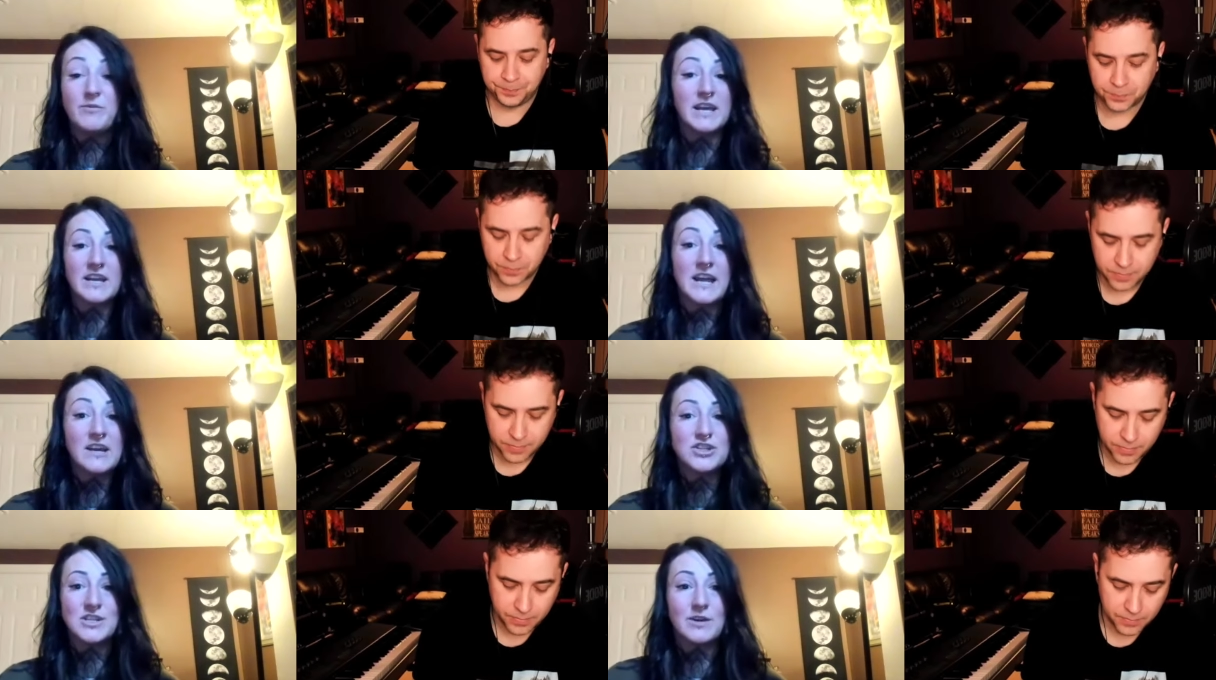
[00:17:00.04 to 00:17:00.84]
Speaker 1: that
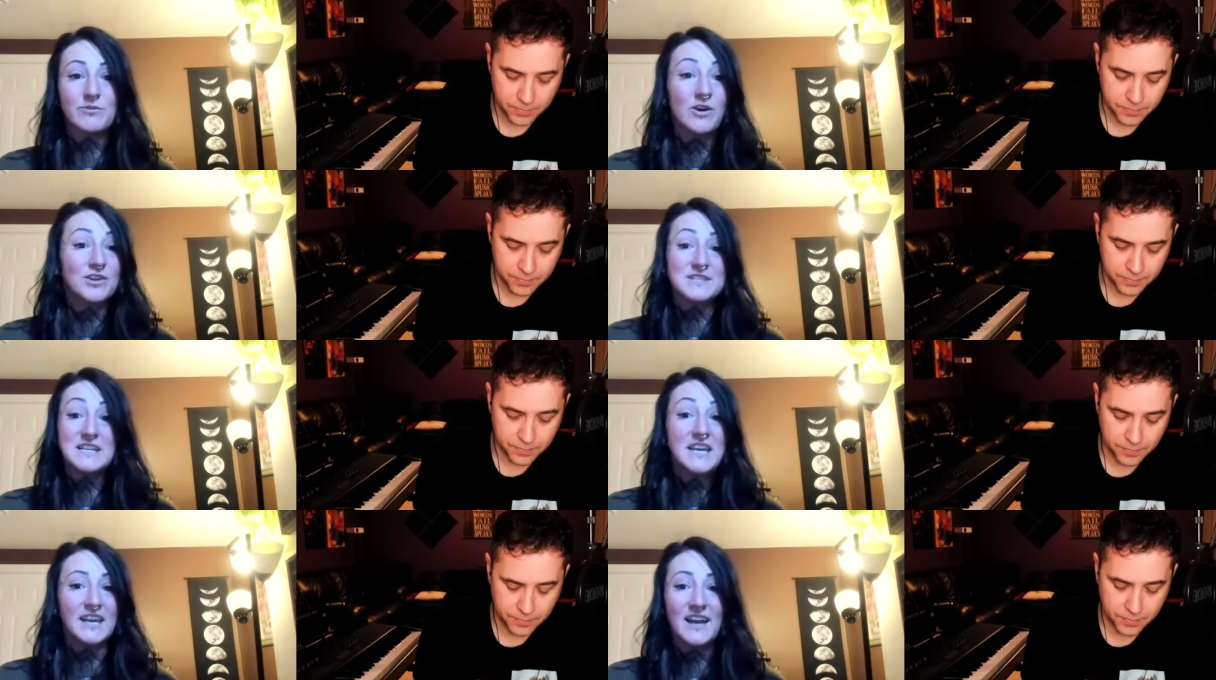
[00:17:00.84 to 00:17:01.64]
connection that we're all
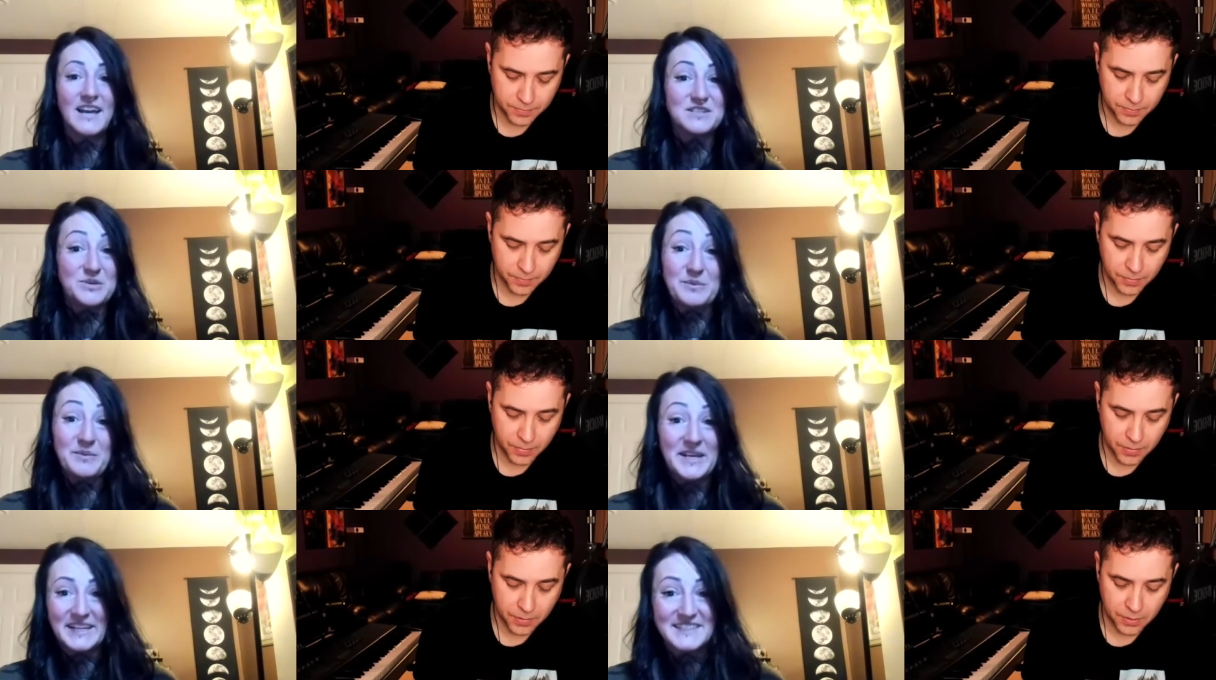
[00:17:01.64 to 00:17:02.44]
seeking as human
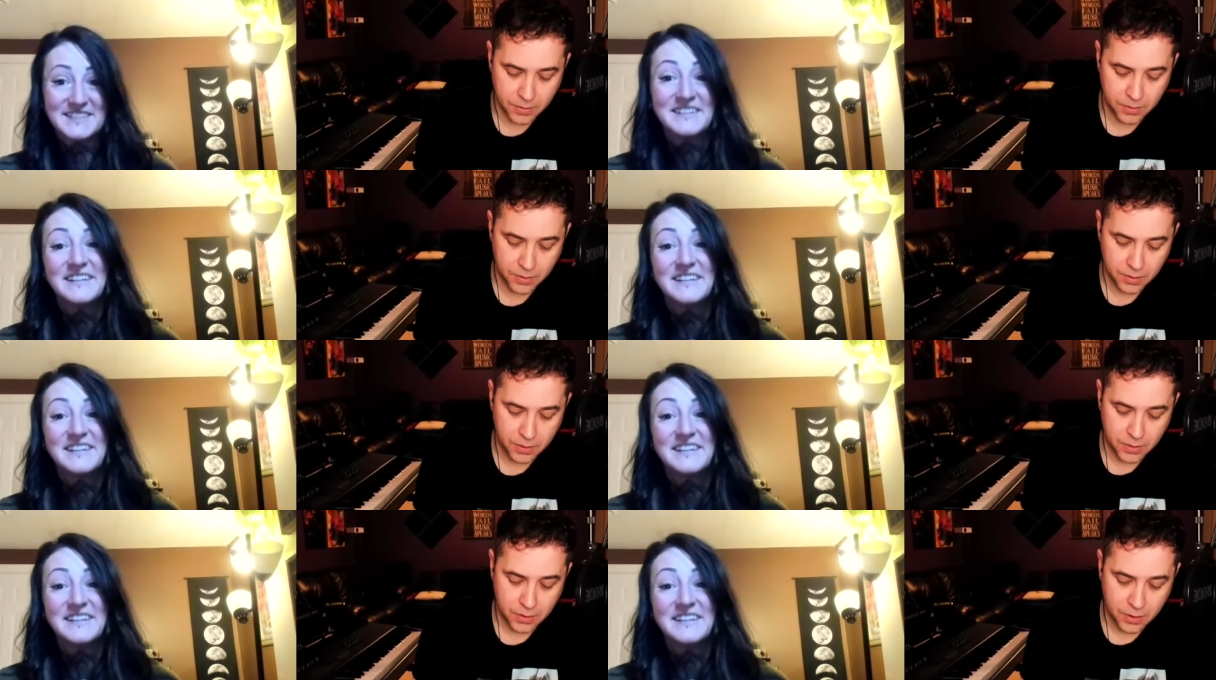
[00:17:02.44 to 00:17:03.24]
beings.
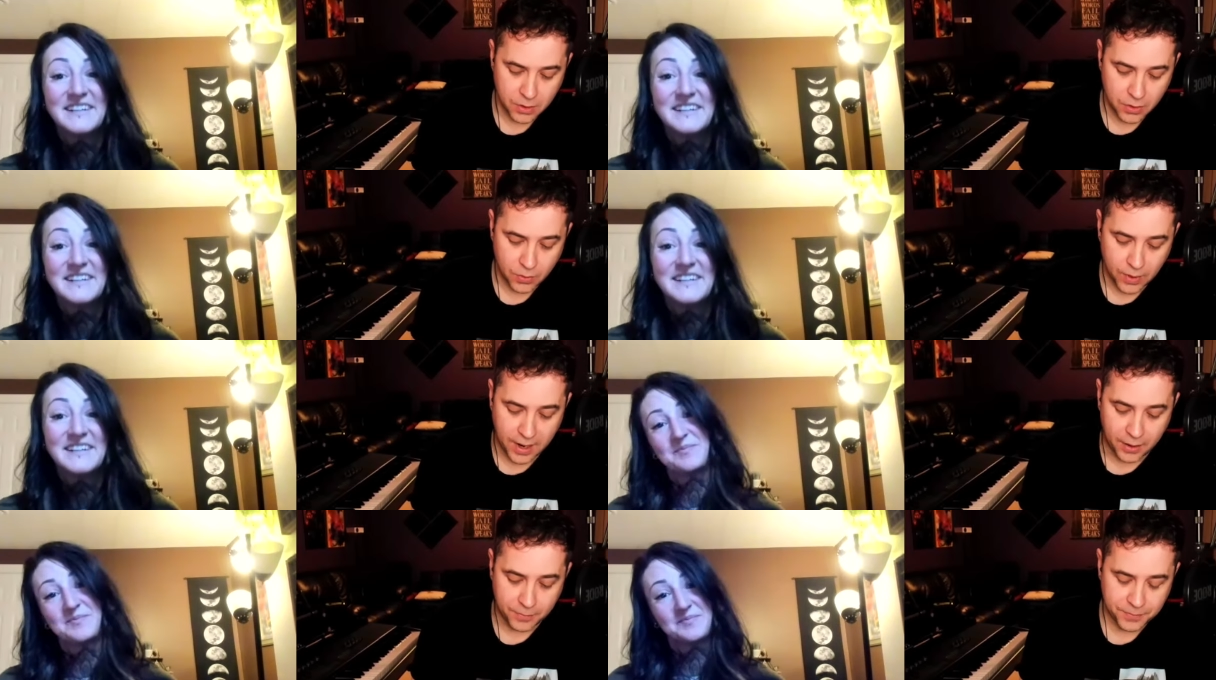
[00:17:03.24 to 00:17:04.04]

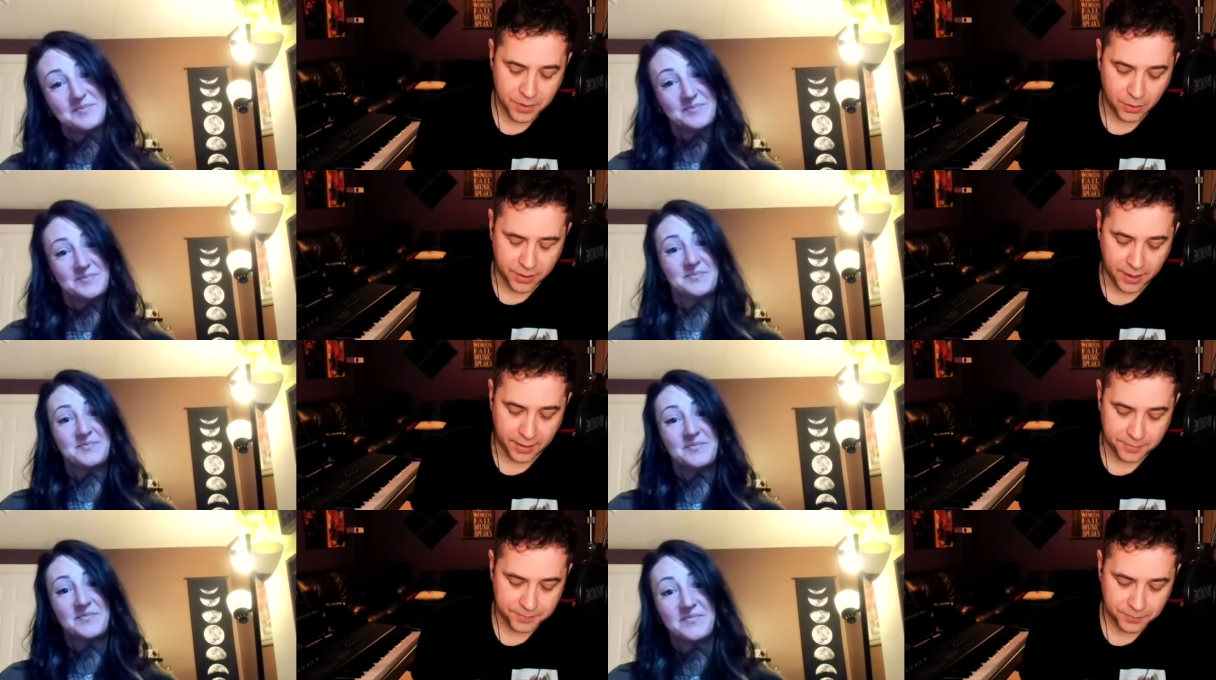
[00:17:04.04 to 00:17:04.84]
Speaker 2: Wow.
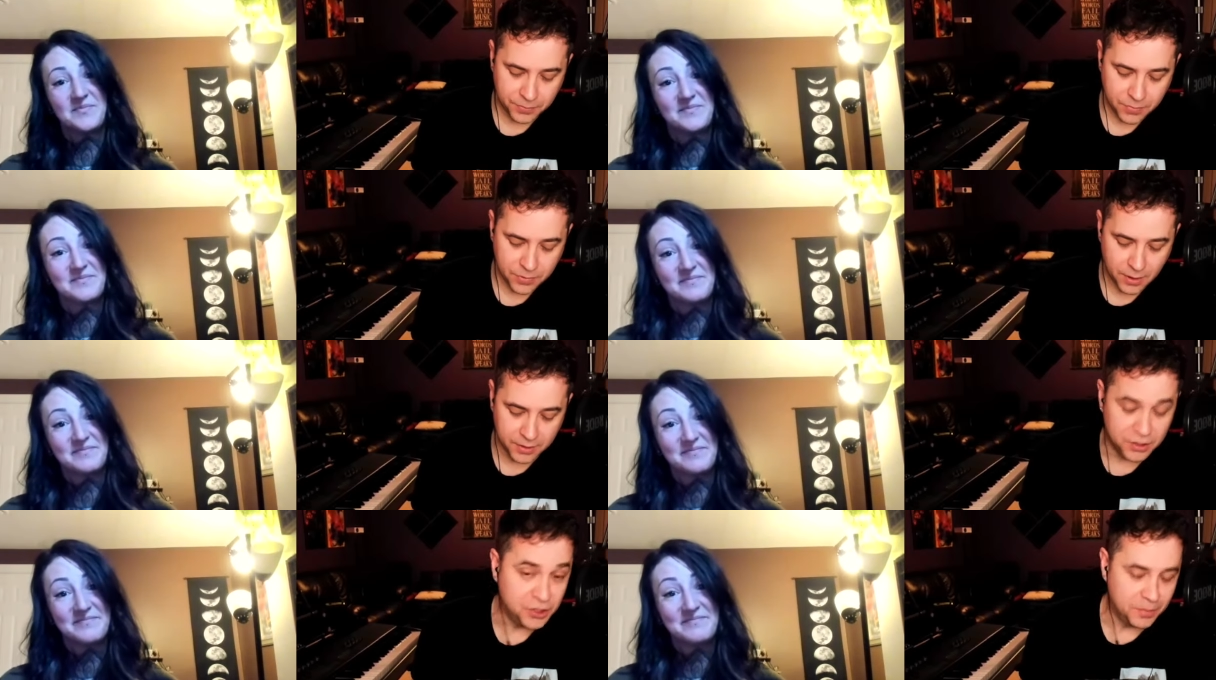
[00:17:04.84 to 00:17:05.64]
Okay. I'm
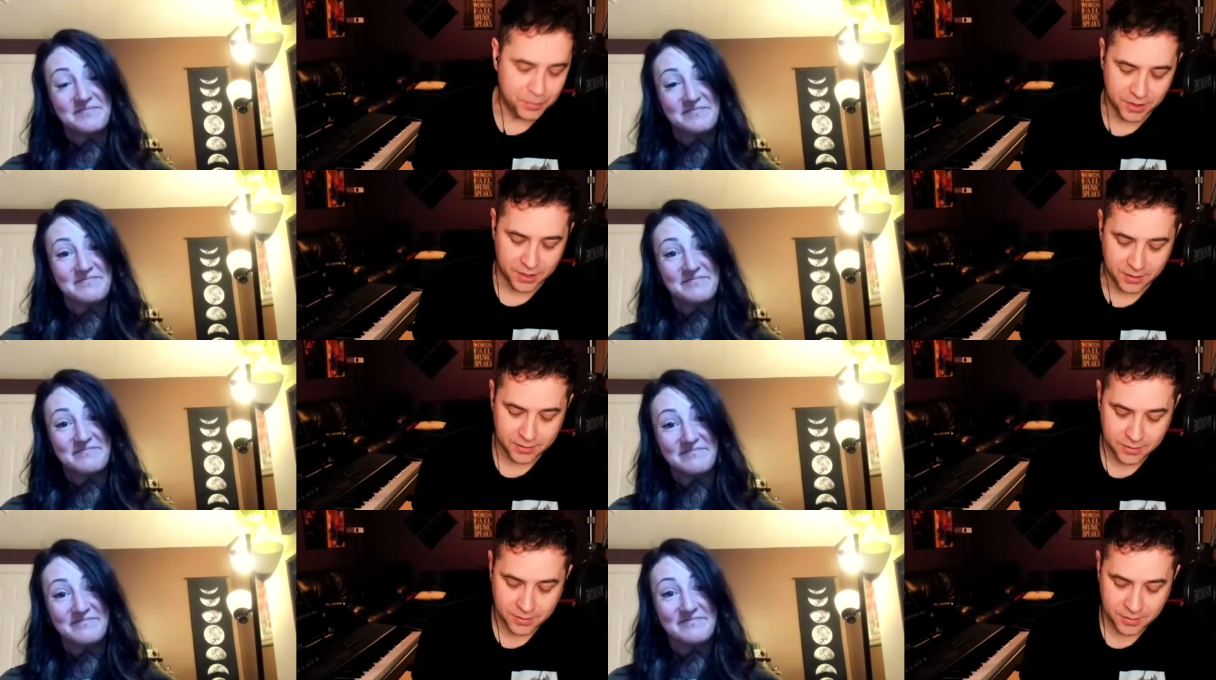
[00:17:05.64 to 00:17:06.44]
going to jump in.
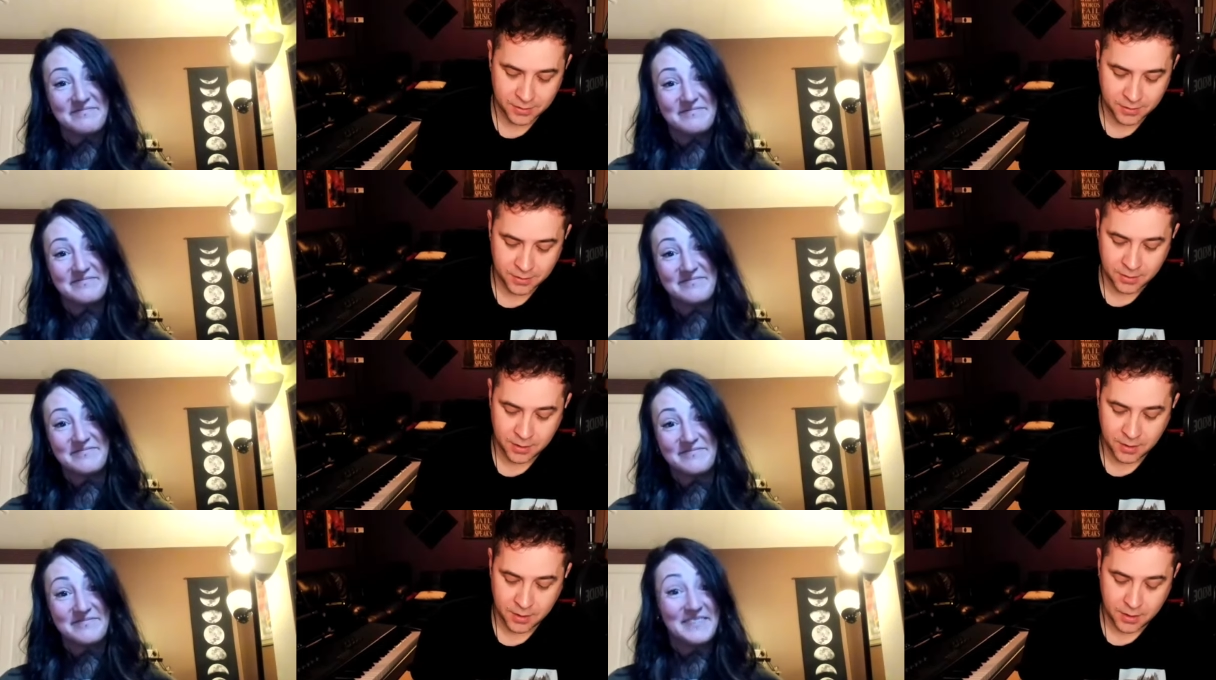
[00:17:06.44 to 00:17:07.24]

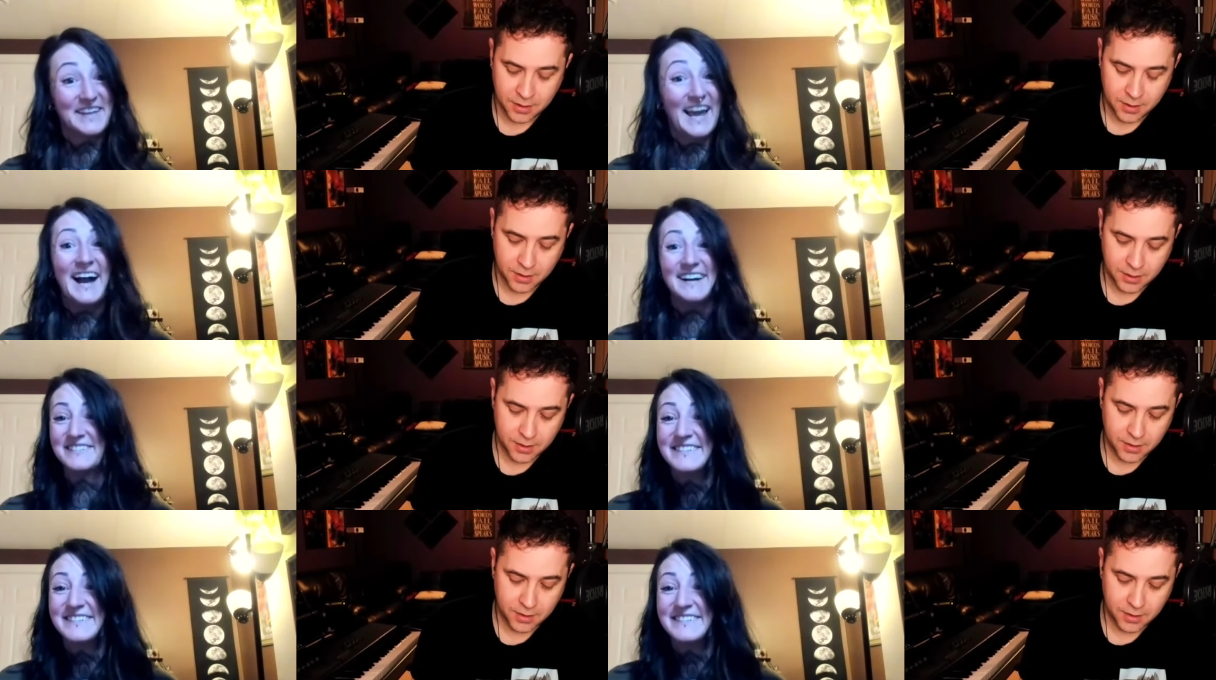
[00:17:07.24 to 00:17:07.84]
Speaker 1: Yeah.